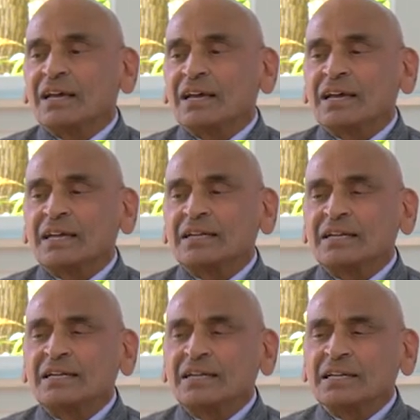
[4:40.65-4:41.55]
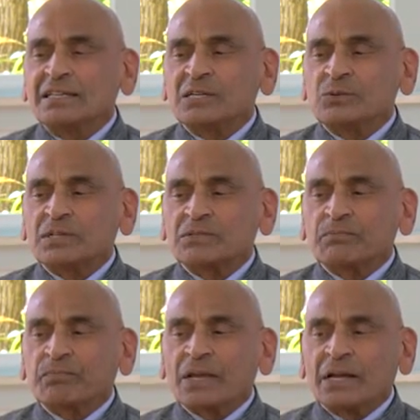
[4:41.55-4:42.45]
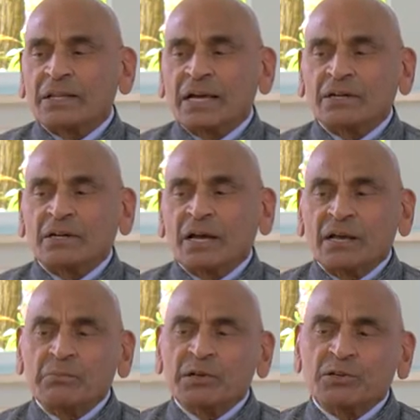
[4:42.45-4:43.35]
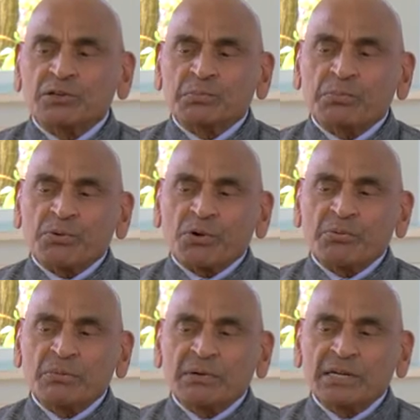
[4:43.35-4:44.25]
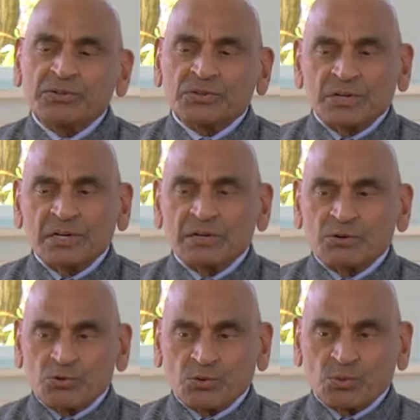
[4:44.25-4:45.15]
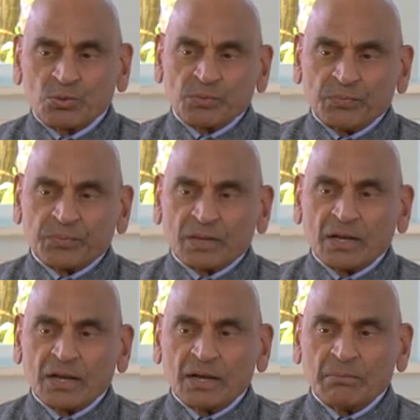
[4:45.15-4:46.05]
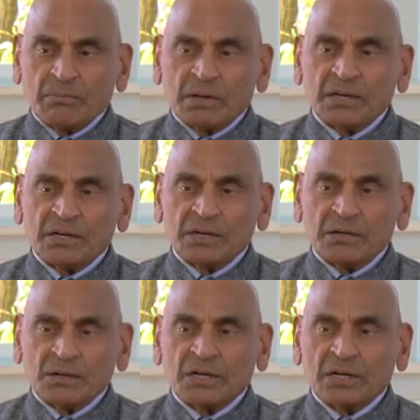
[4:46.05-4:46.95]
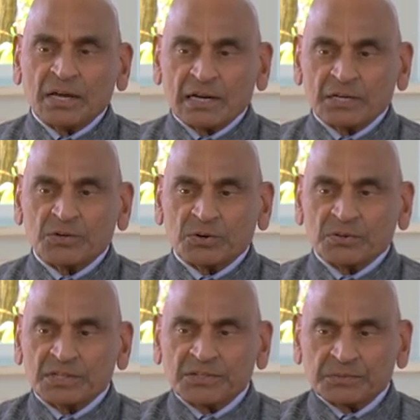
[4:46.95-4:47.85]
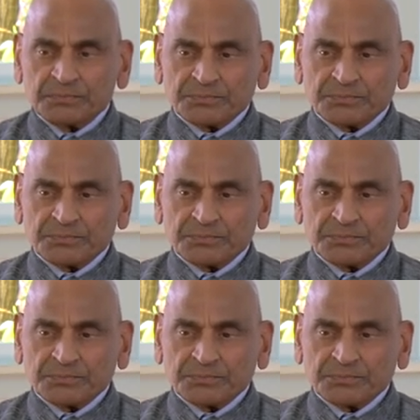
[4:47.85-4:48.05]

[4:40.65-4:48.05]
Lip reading: And in India, there was, at that time, it's probably still true. I'm not entirely sure of this